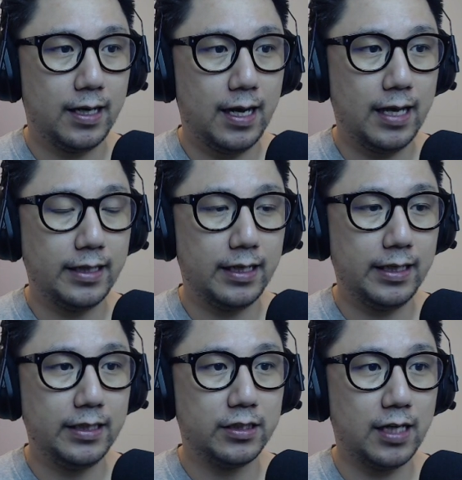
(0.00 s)
And then
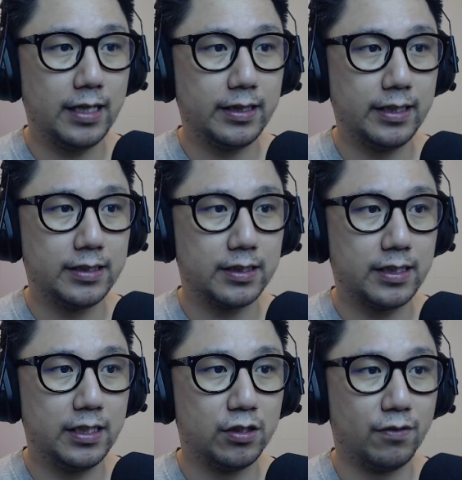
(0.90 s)
inside this
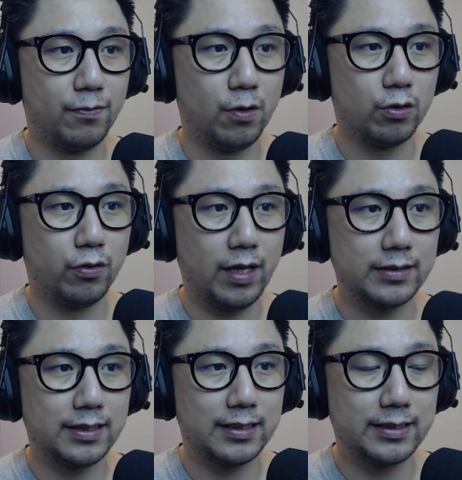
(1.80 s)
Gears of War two
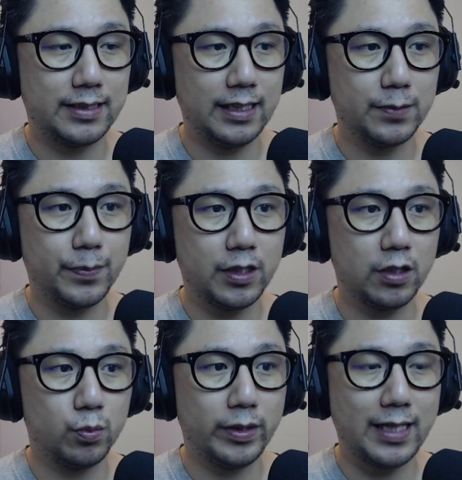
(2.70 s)
thousand six,
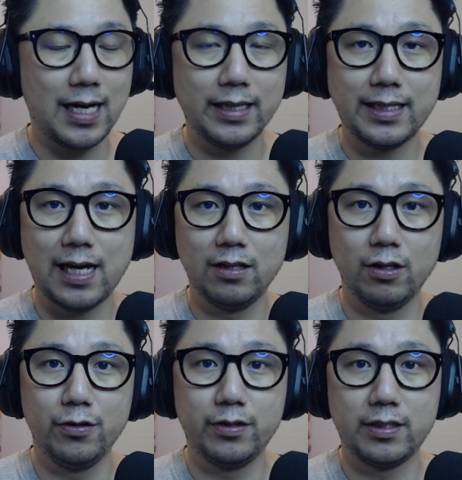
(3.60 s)
because we can't
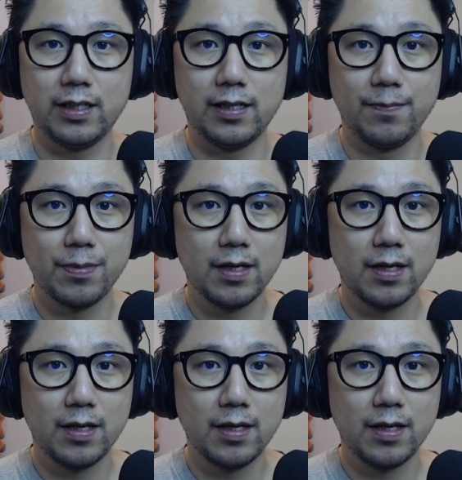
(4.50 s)
download the